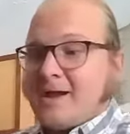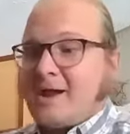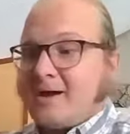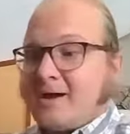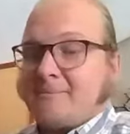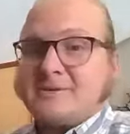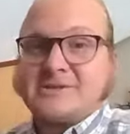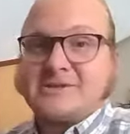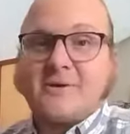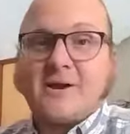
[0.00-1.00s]
So
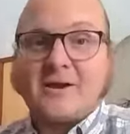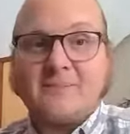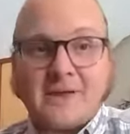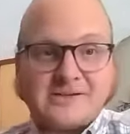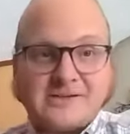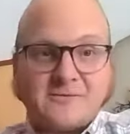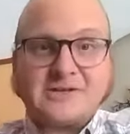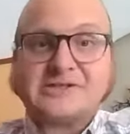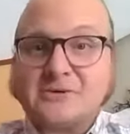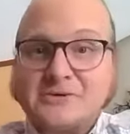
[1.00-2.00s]
I'm going to pass it over to
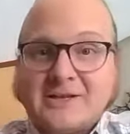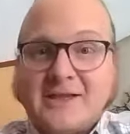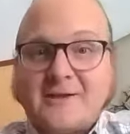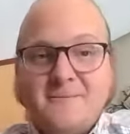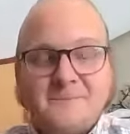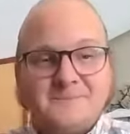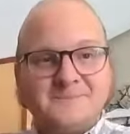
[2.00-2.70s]
Susan now.